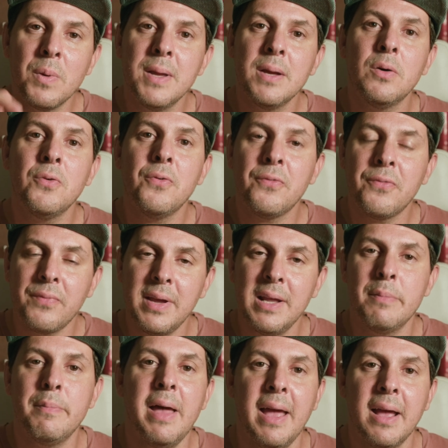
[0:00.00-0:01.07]
real
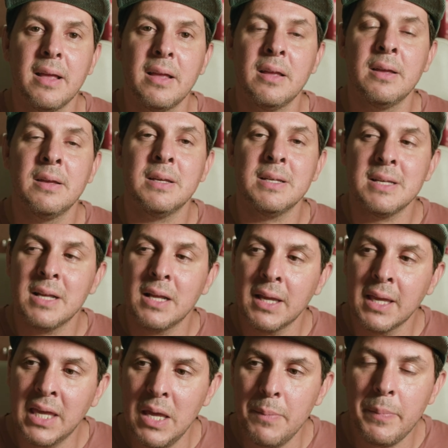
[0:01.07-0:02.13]
feedback.
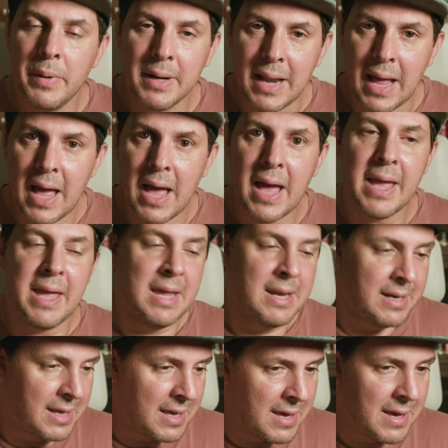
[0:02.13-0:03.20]
Keep an eye
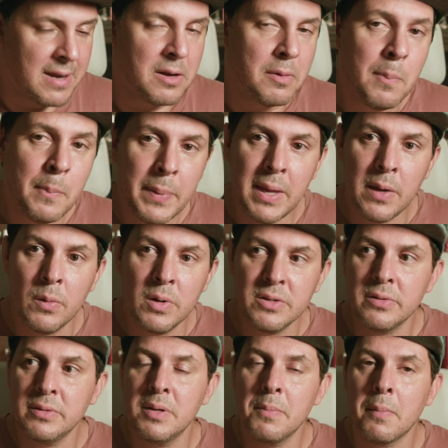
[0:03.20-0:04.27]
and an ear peeled
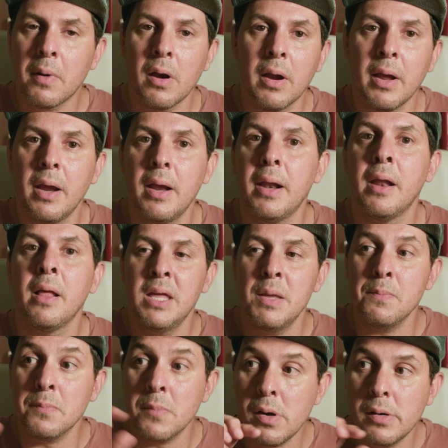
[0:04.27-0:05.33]
into the market.
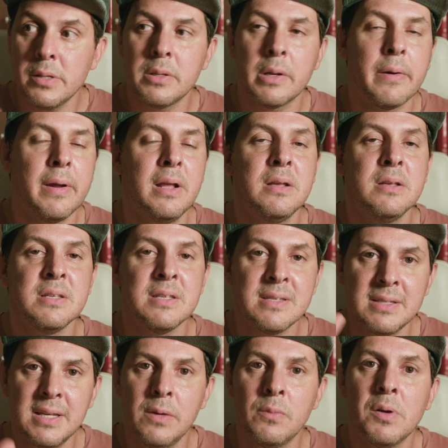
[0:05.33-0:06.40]
Keep monitoring,
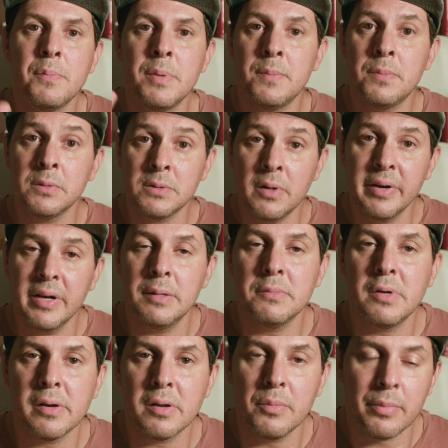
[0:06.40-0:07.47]
seeing what people are talking
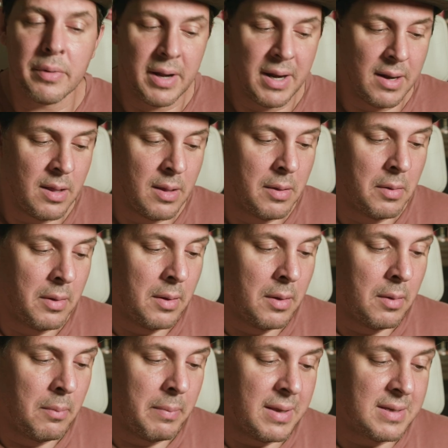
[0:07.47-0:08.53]
about your brand.
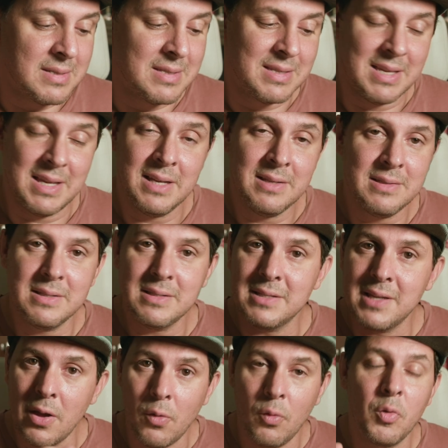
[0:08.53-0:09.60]
Because this is
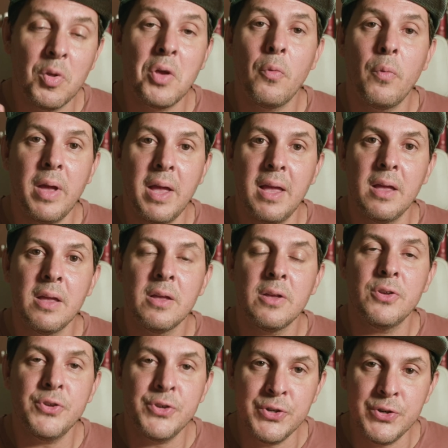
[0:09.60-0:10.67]
the only way
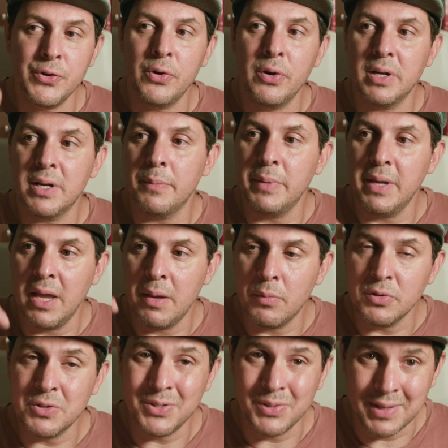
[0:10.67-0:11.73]
you're going to be
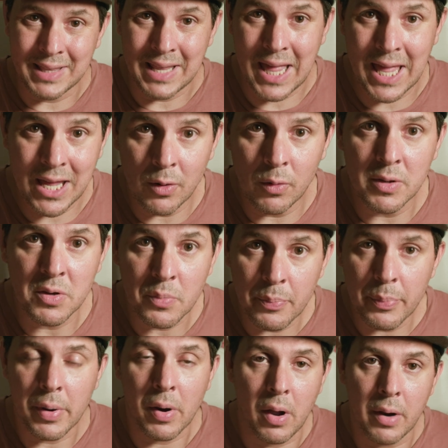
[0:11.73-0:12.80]
able to nail your
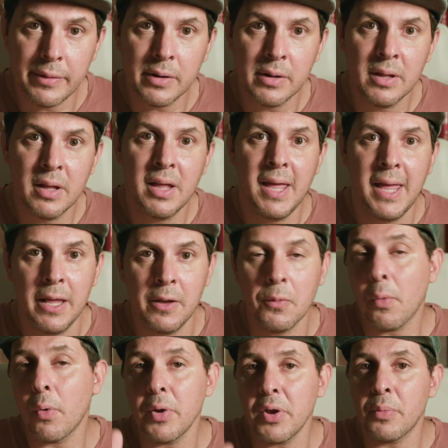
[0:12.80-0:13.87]
product and
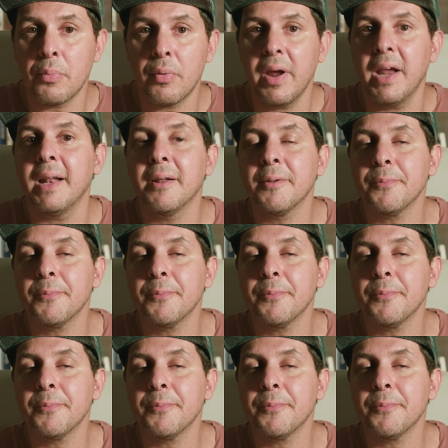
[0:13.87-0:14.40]
grow your brand.